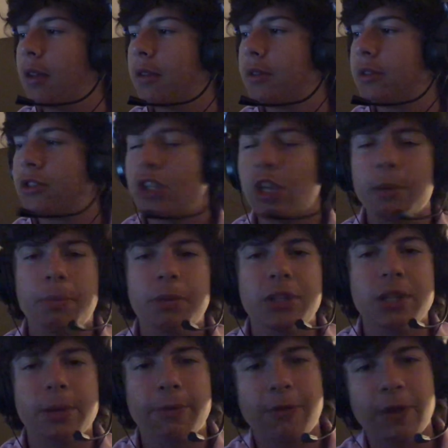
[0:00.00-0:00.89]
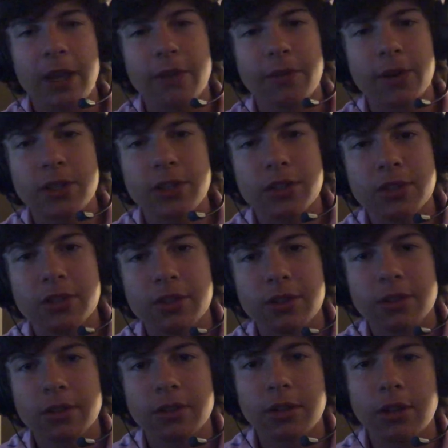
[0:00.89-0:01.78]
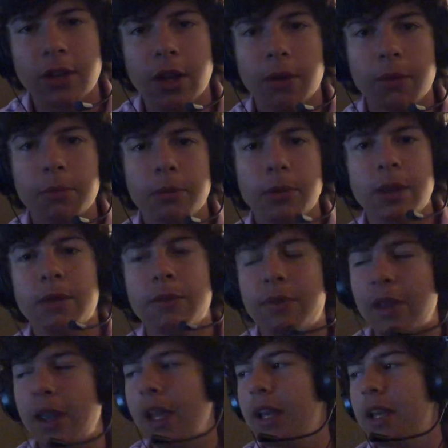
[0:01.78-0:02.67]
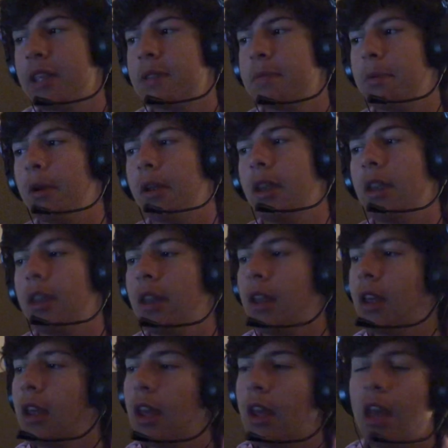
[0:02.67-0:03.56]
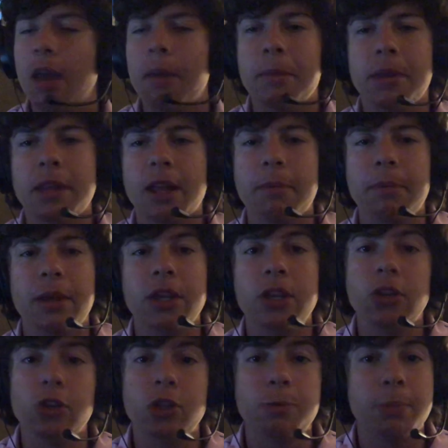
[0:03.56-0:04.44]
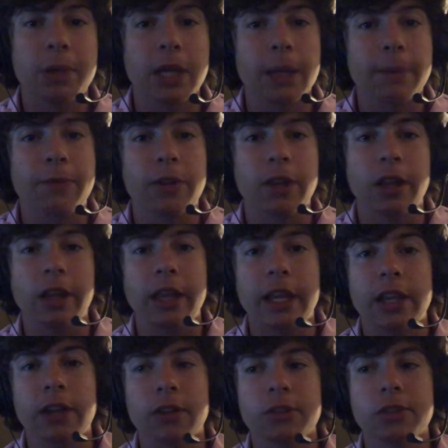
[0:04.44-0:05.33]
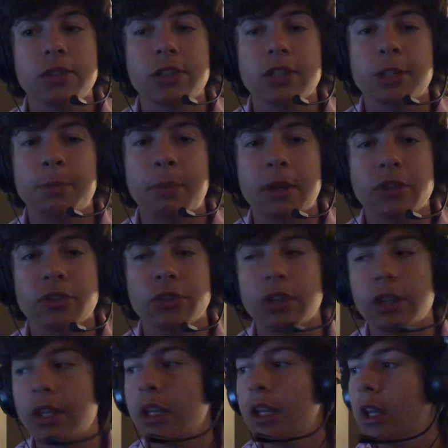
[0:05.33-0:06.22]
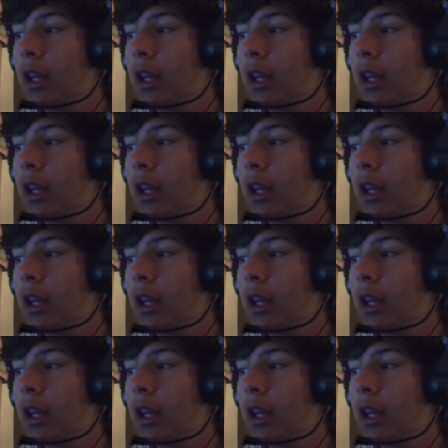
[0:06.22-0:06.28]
championship favorites, in Vegas, but that'd be a huge pickup for the Lakers, especially